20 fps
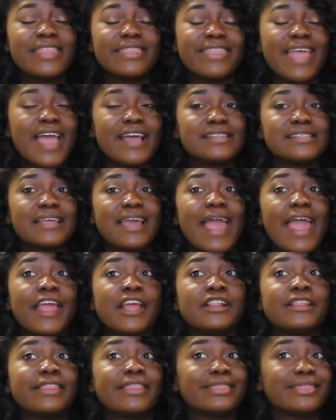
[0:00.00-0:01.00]
Thank
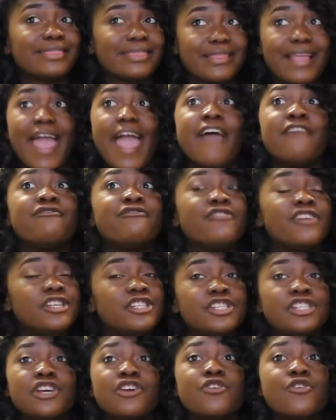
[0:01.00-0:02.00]
every
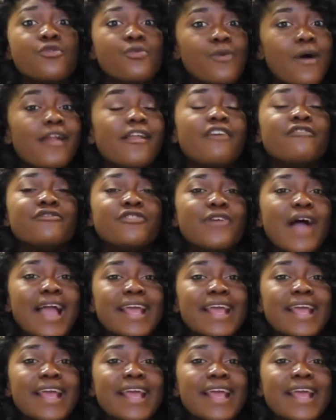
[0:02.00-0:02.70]
single one of you.